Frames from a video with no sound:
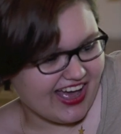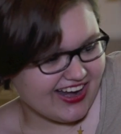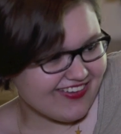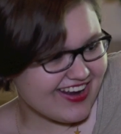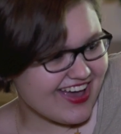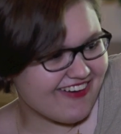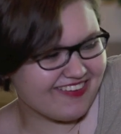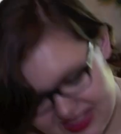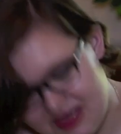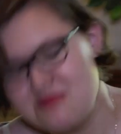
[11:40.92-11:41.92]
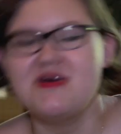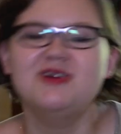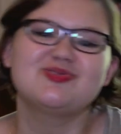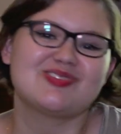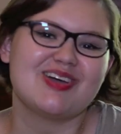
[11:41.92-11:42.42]
I don't know. The
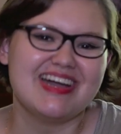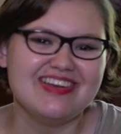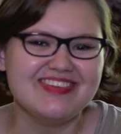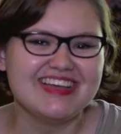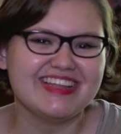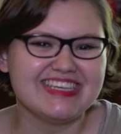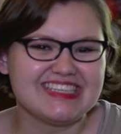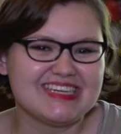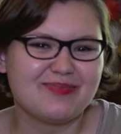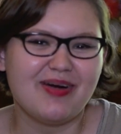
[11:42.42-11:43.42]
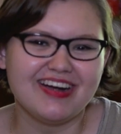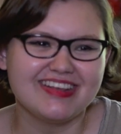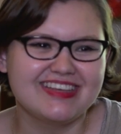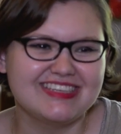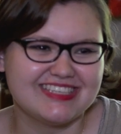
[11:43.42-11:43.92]
most unrealistic part
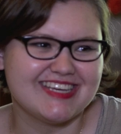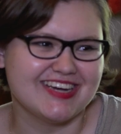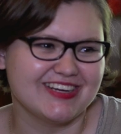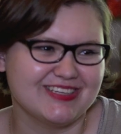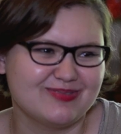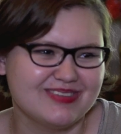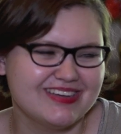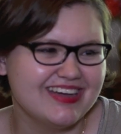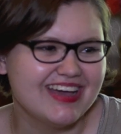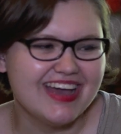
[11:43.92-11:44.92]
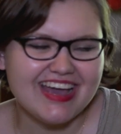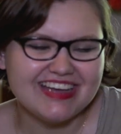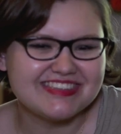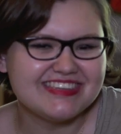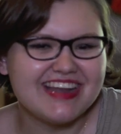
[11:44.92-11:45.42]
of this series
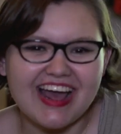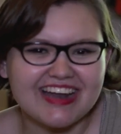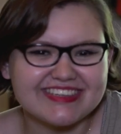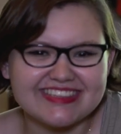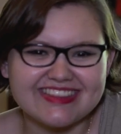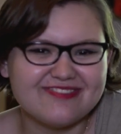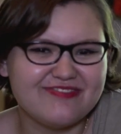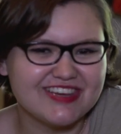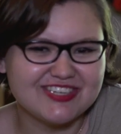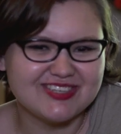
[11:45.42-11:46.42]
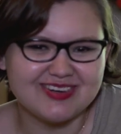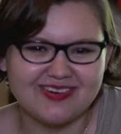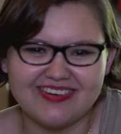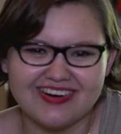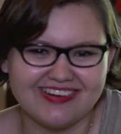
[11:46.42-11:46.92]
is not the
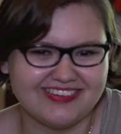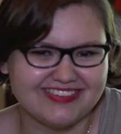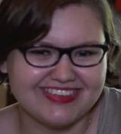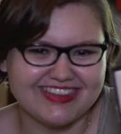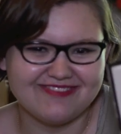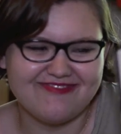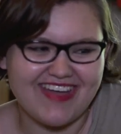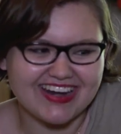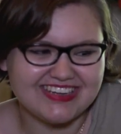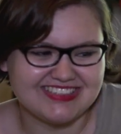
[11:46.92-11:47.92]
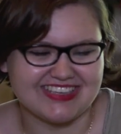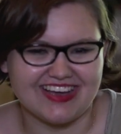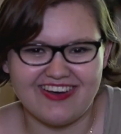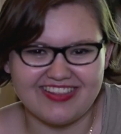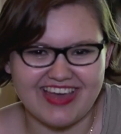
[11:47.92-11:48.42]
fictional world, the fantasy,
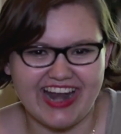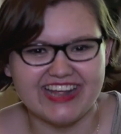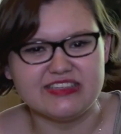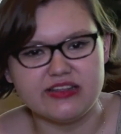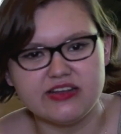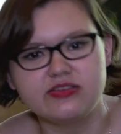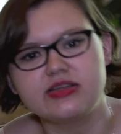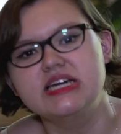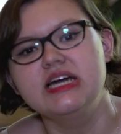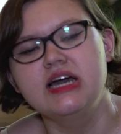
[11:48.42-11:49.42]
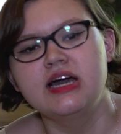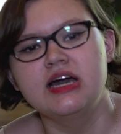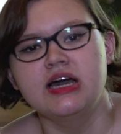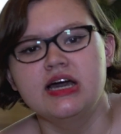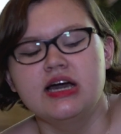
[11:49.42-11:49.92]
all that. It's literally
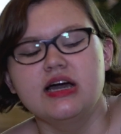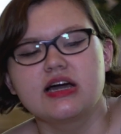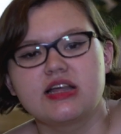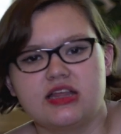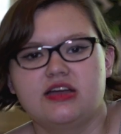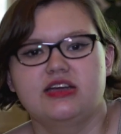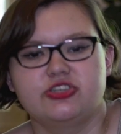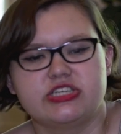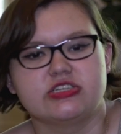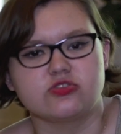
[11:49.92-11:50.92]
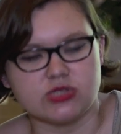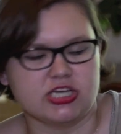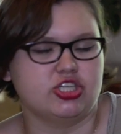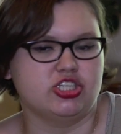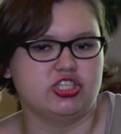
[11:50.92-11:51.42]
Clary and Jace's
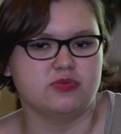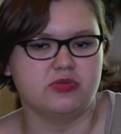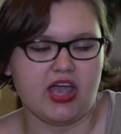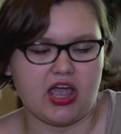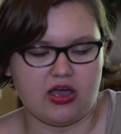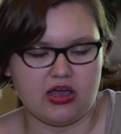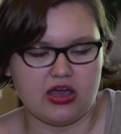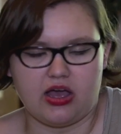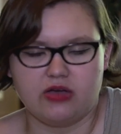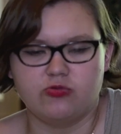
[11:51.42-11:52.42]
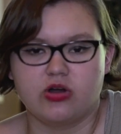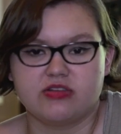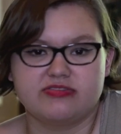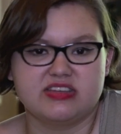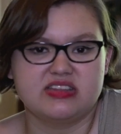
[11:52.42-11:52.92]
relationship. Like, I want
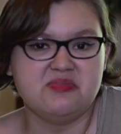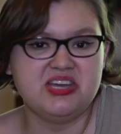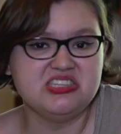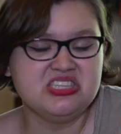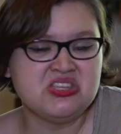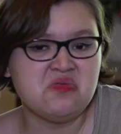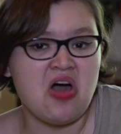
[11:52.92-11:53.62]
to fling them against the